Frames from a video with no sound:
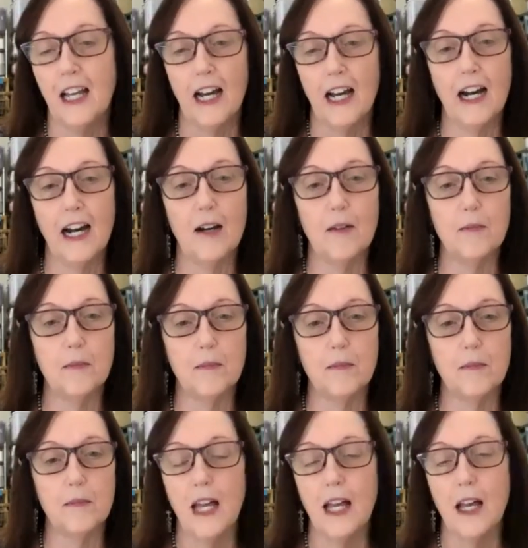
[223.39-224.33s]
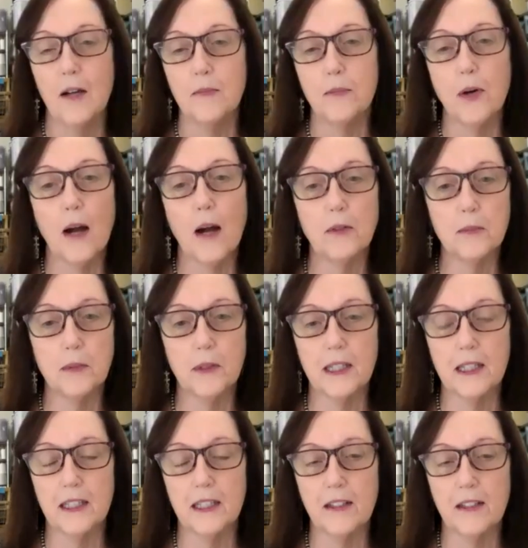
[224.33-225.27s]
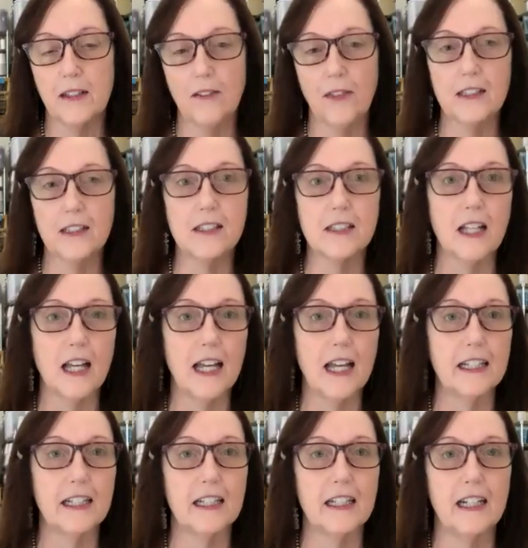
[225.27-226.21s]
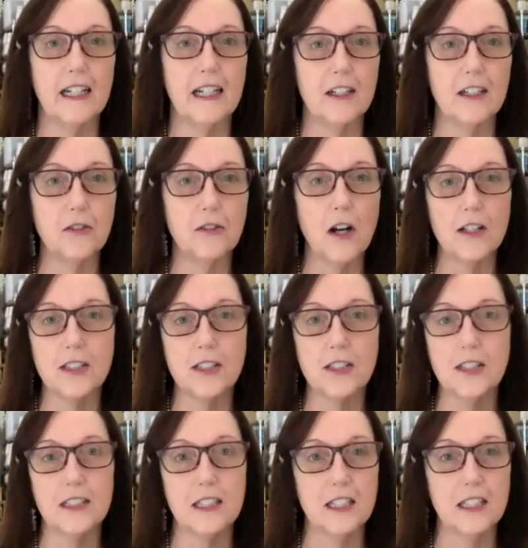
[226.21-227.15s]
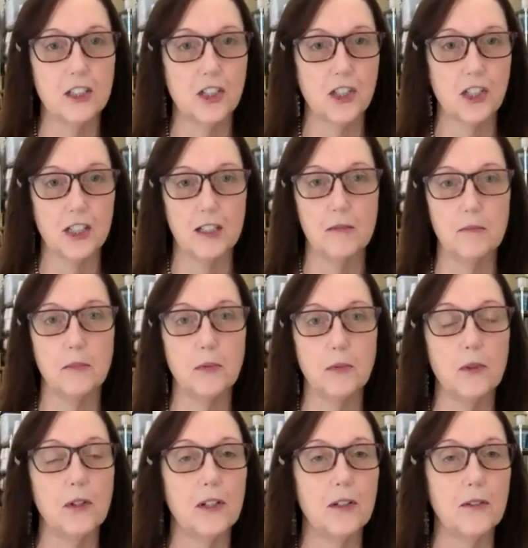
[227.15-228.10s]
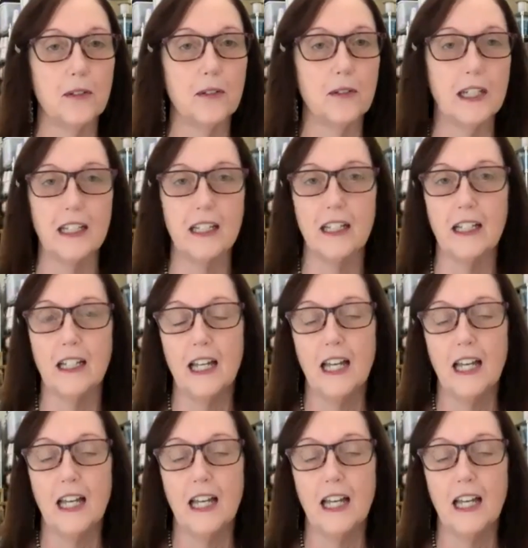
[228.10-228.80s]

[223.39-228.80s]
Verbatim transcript: Um, probably things like uh, cross stitch, embroidery,